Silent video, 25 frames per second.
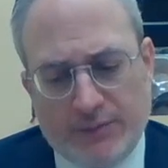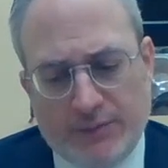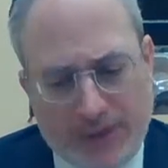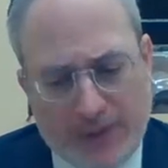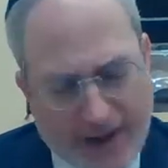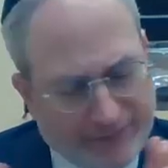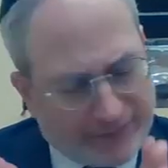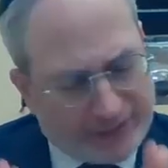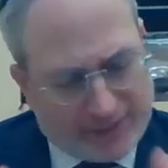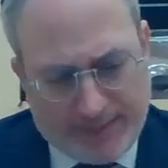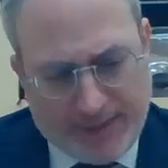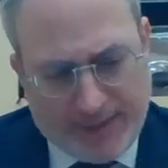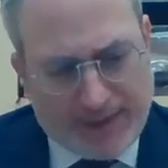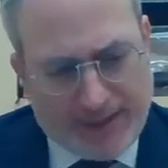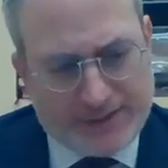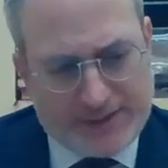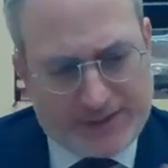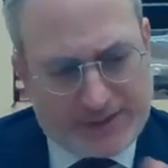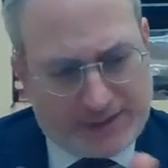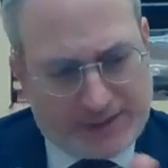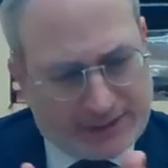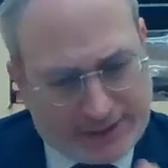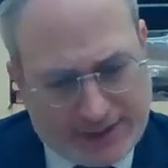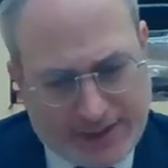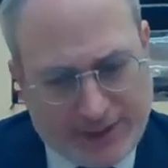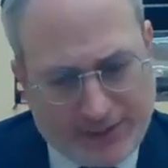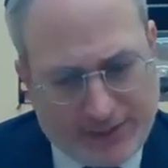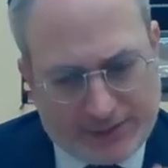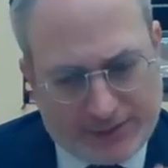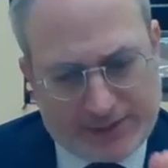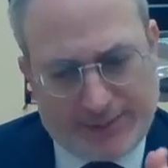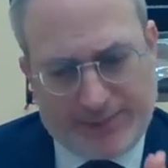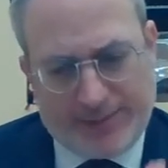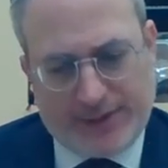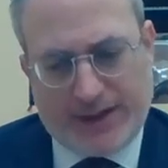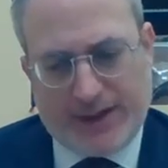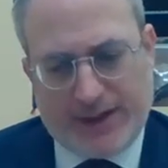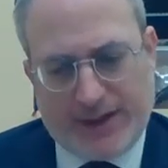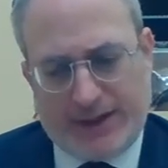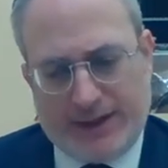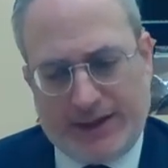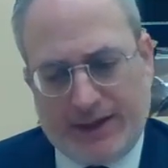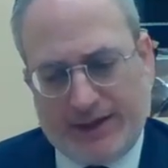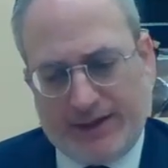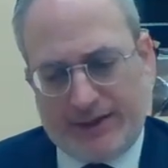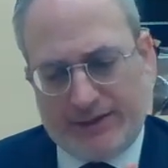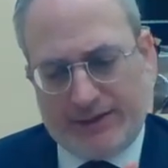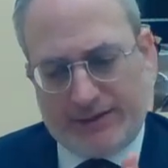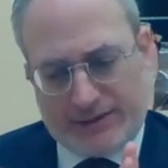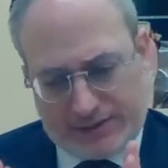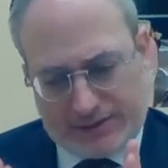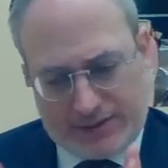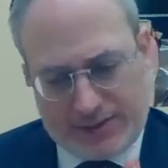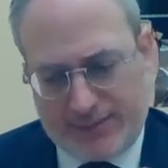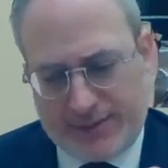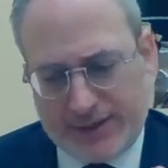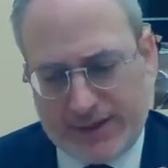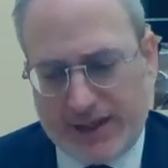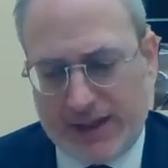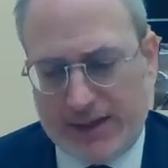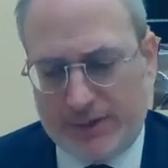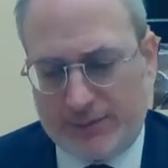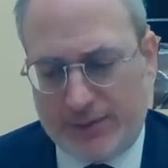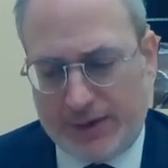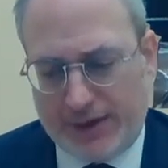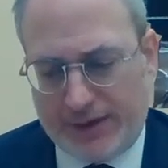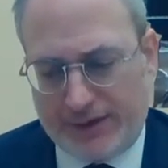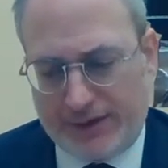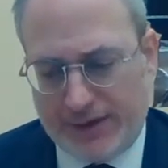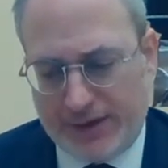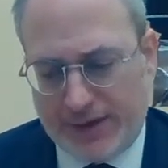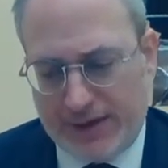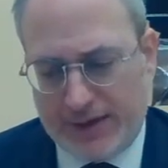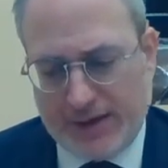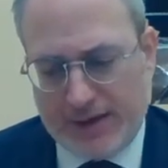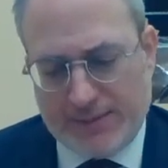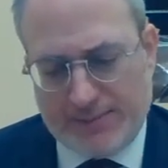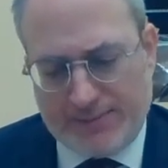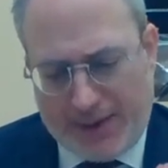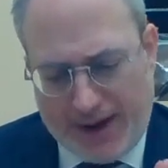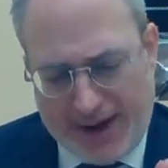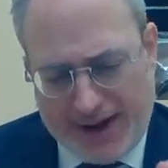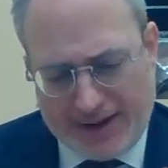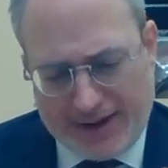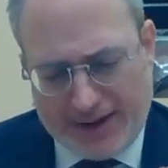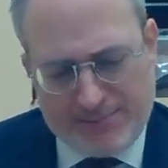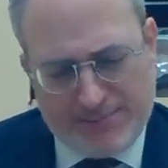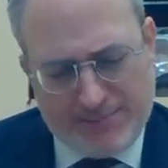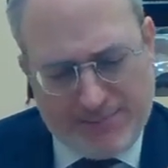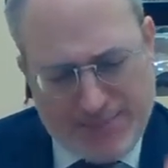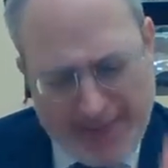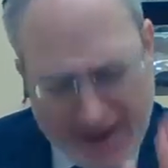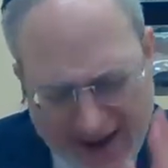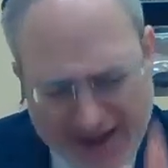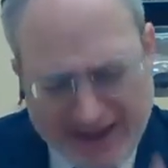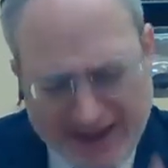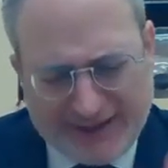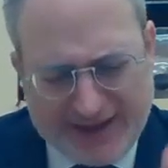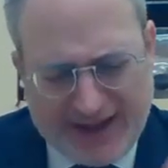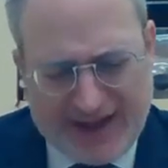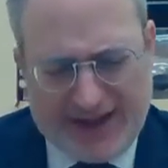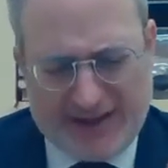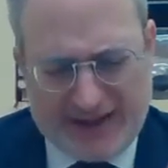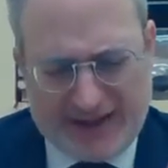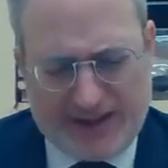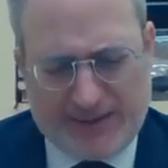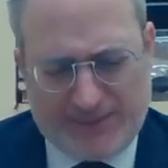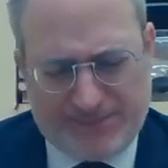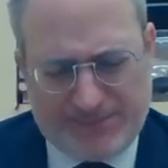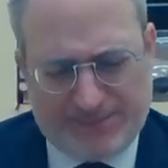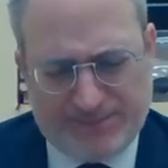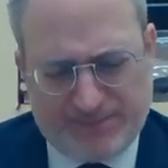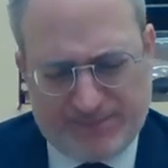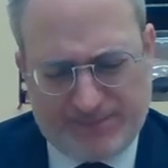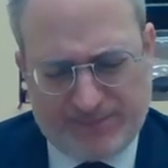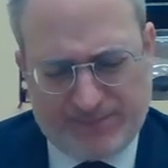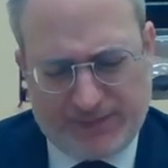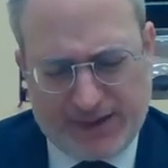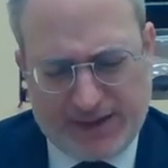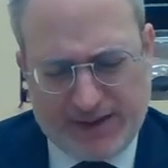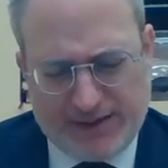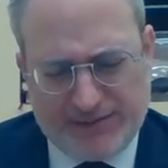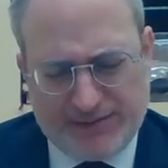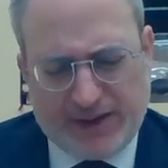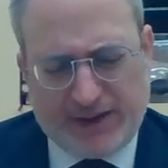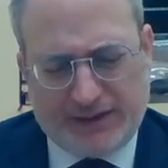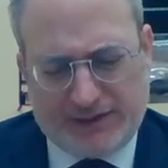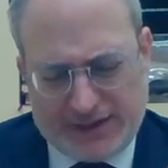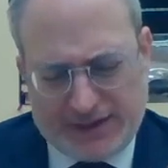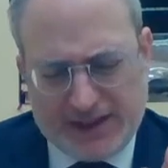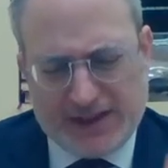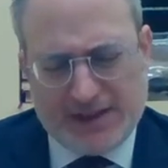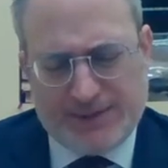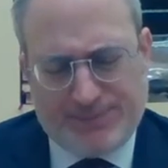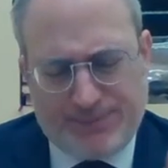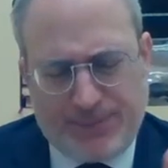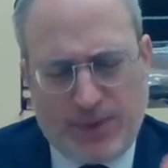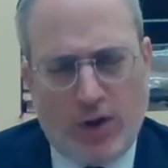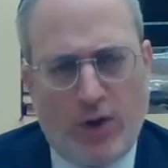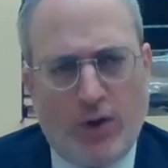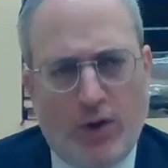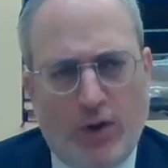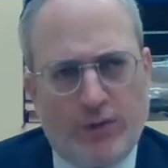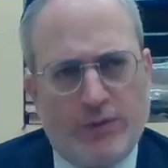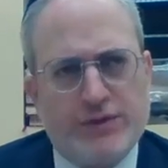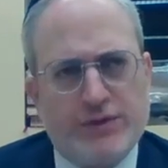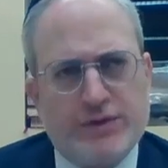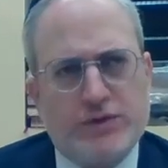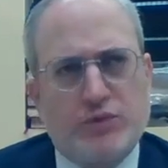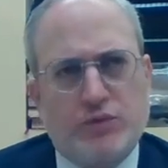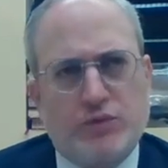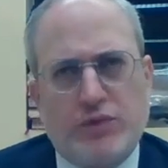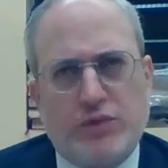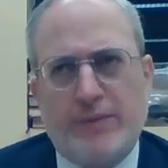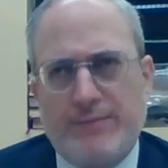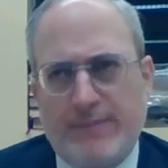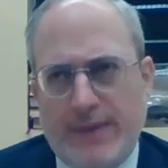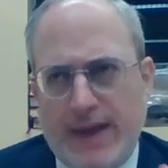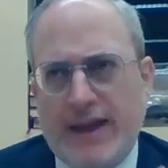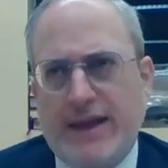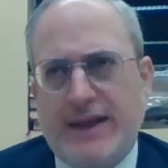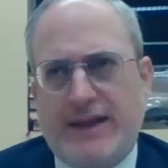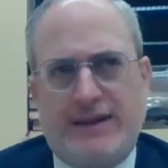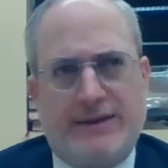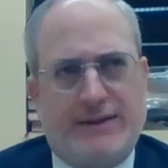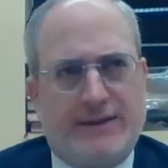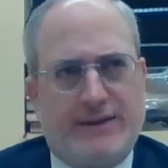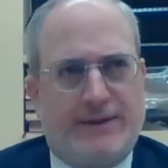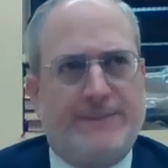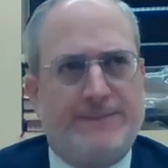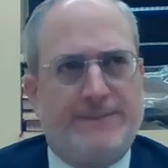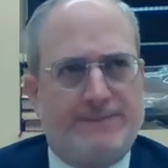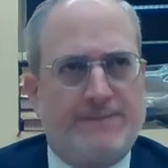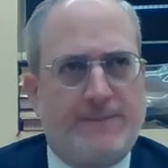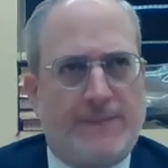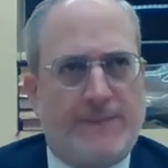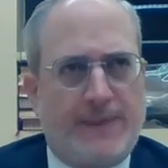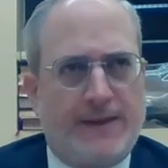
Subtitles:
We have to make this clear to begin with, by mandating that these poles remain